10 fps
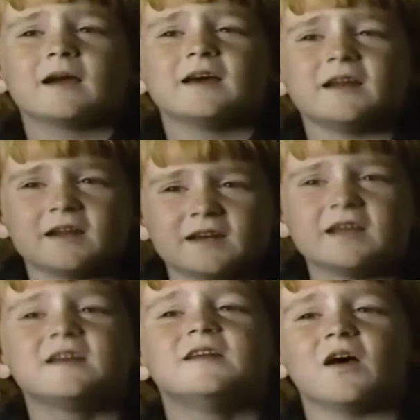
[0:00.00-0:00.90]
I'm going
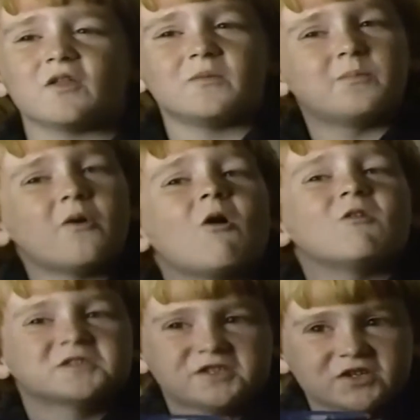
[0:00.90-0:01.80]
to need another
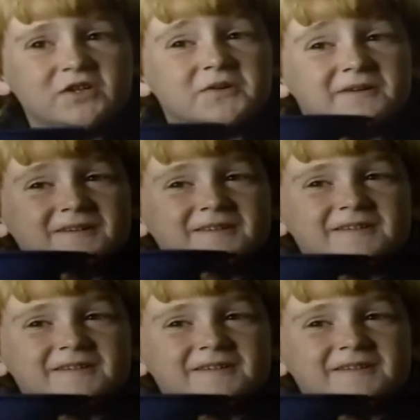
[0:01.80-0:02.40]
bowl, too.